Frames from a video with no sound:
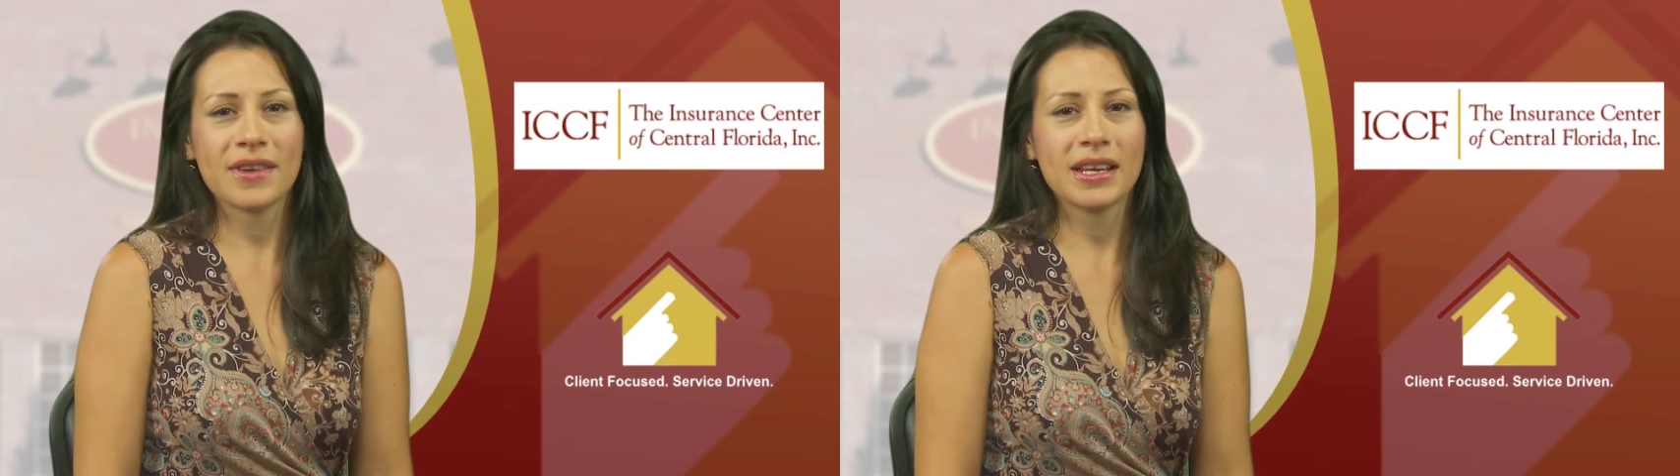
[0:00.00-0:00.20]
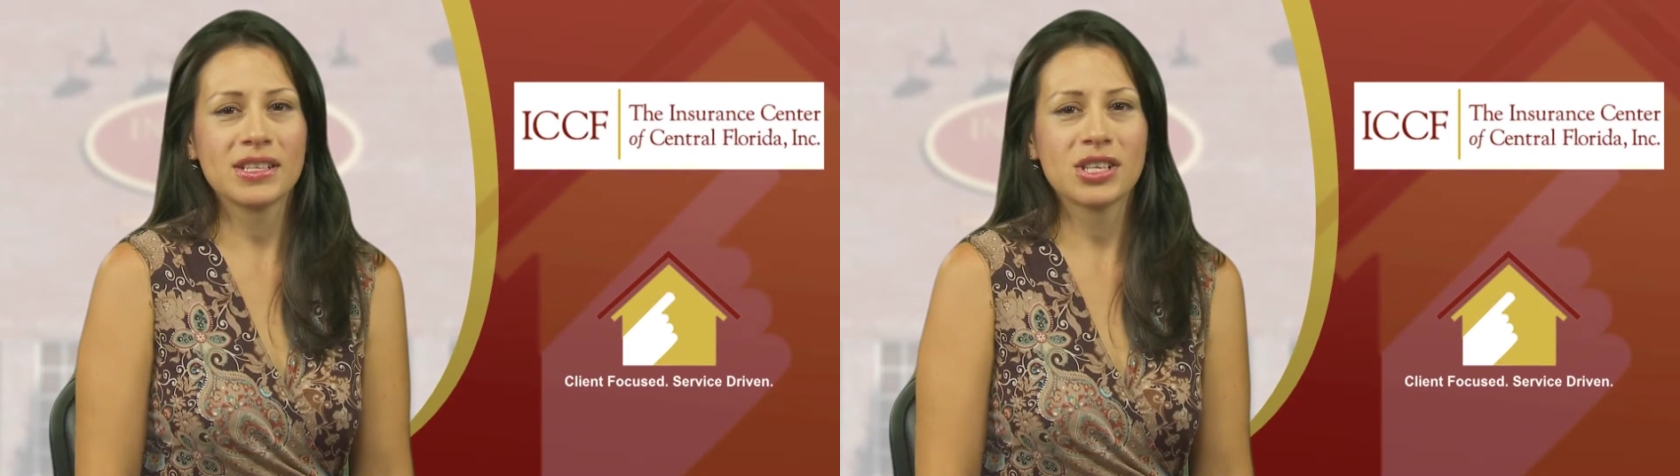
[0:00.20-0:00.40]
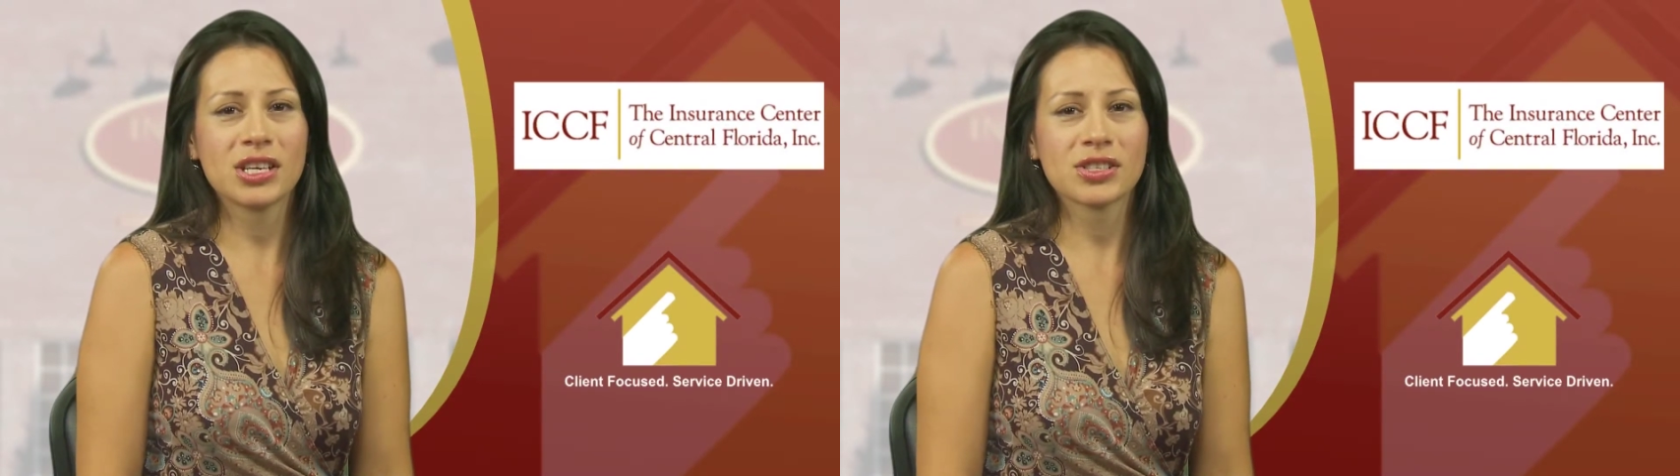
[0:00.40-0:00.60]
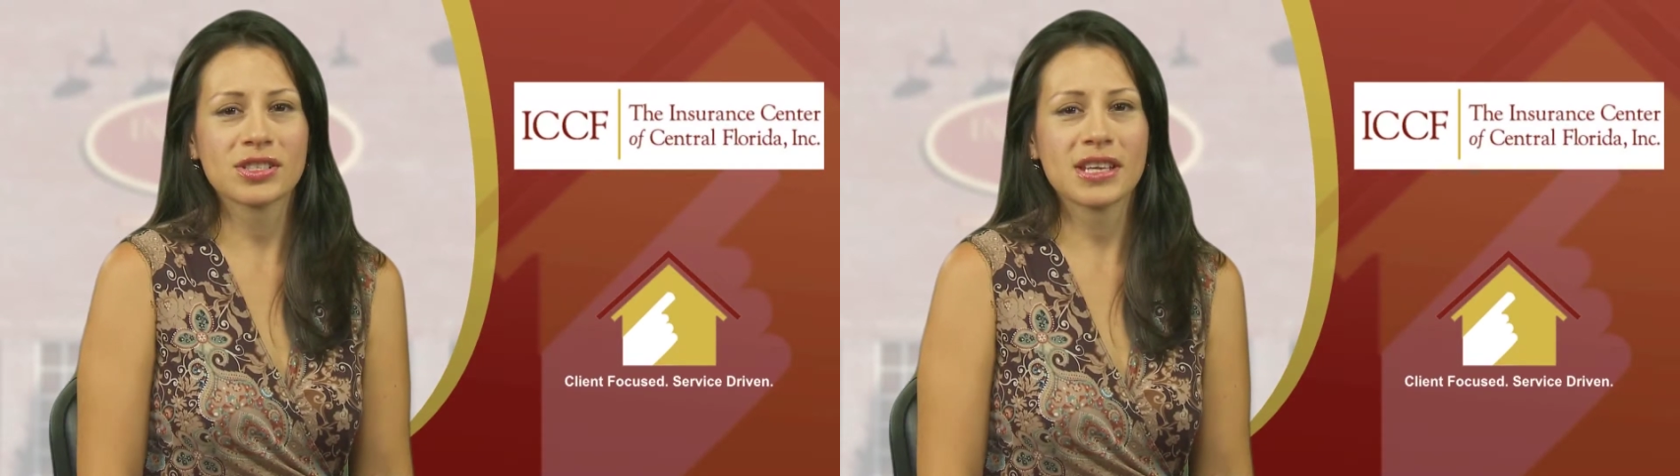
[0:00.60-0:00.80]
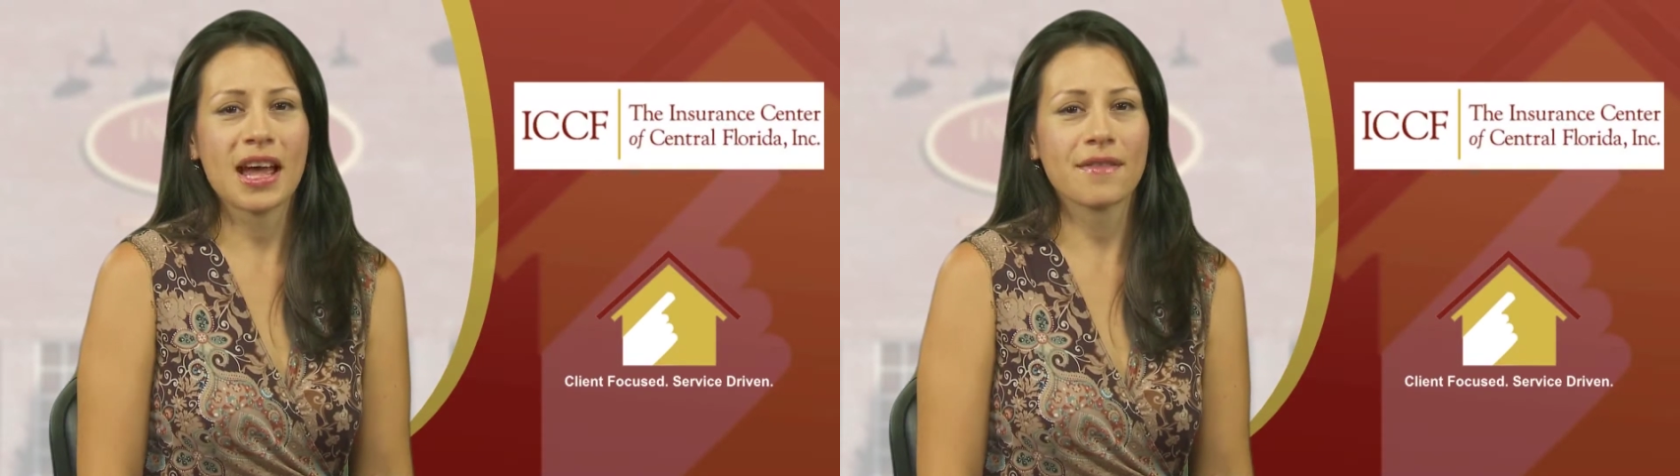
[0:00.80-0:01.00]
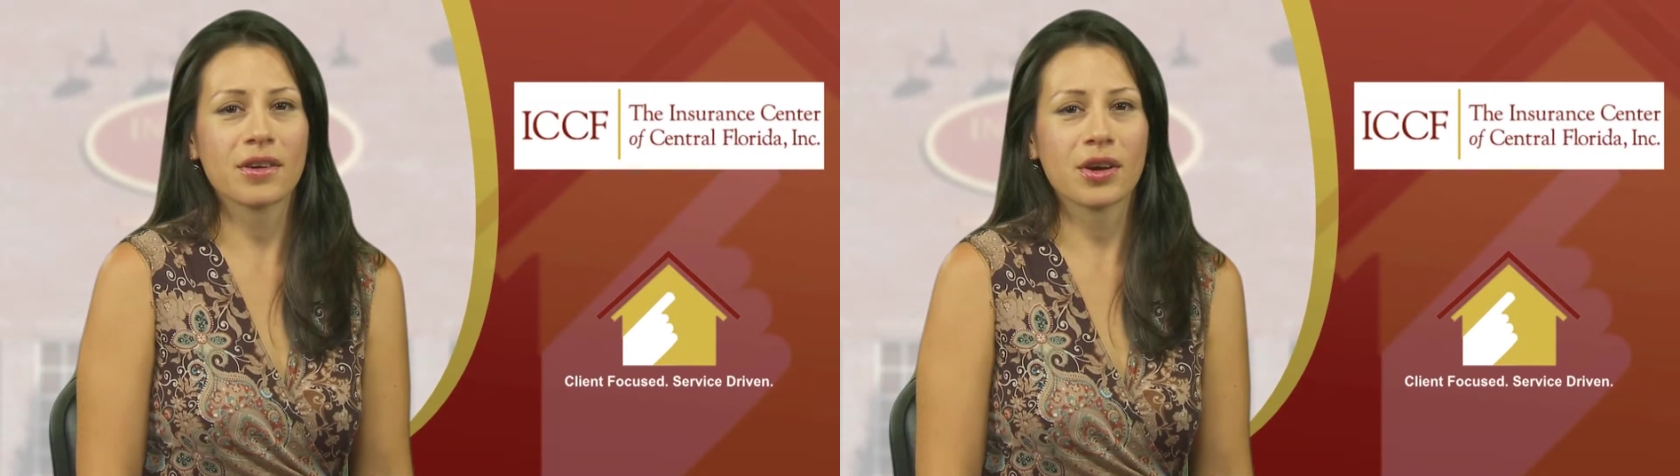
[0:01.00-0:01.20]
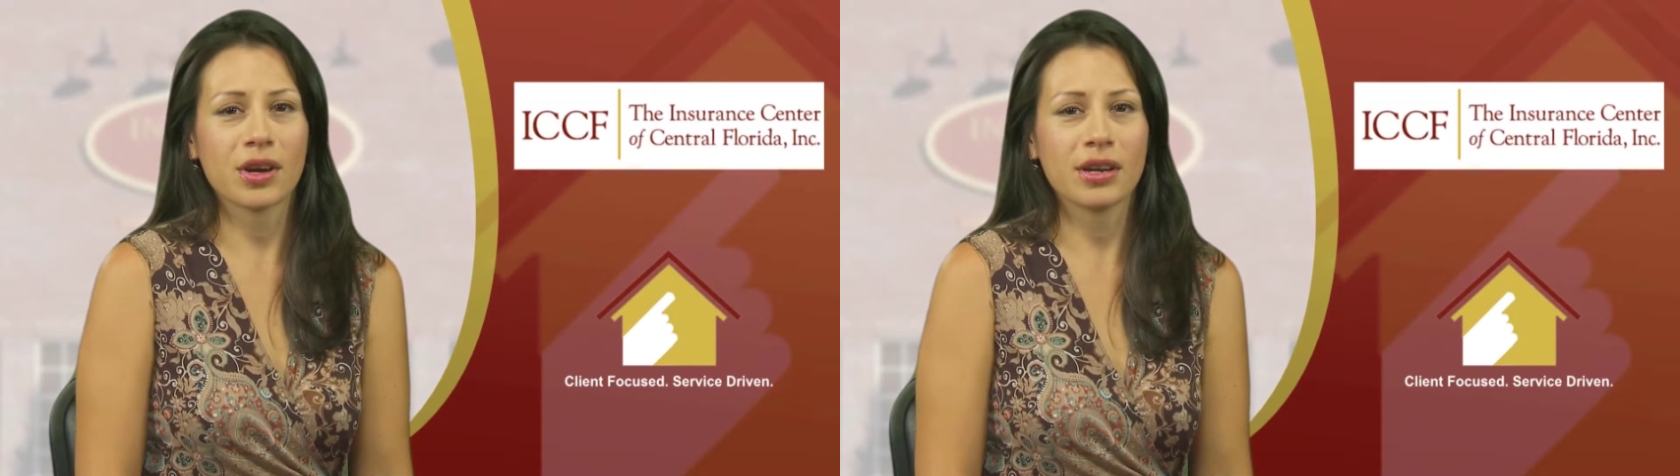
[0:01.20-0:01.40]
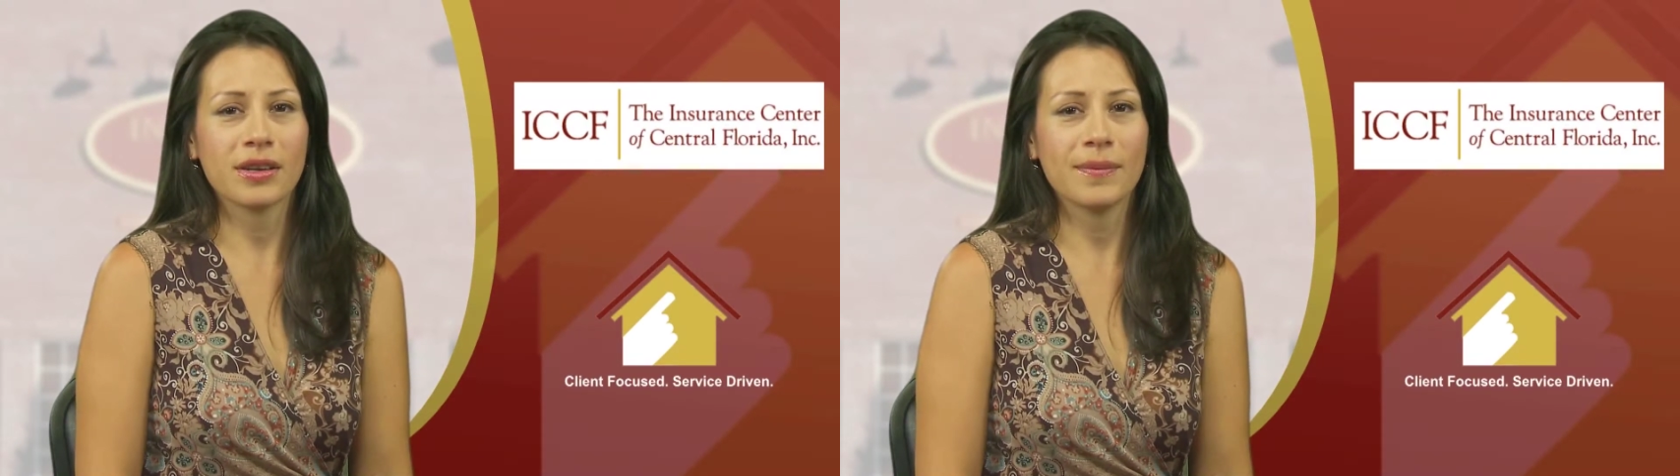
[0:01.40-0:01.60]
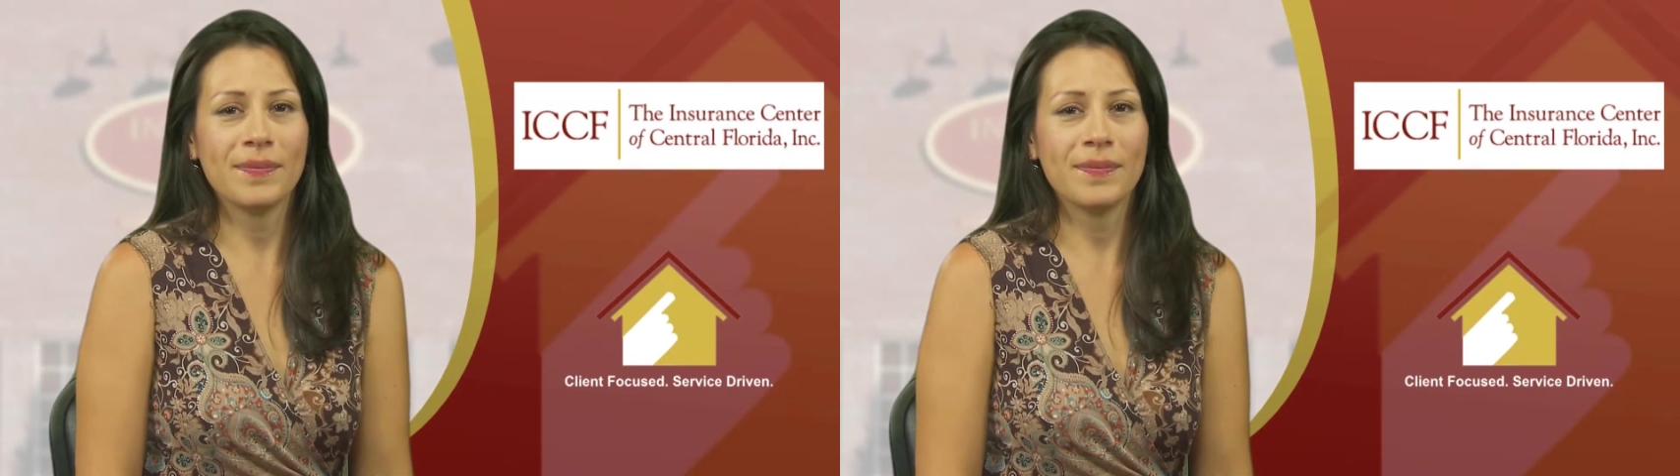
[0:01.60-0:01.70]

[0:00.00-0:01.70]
any changes have occurred.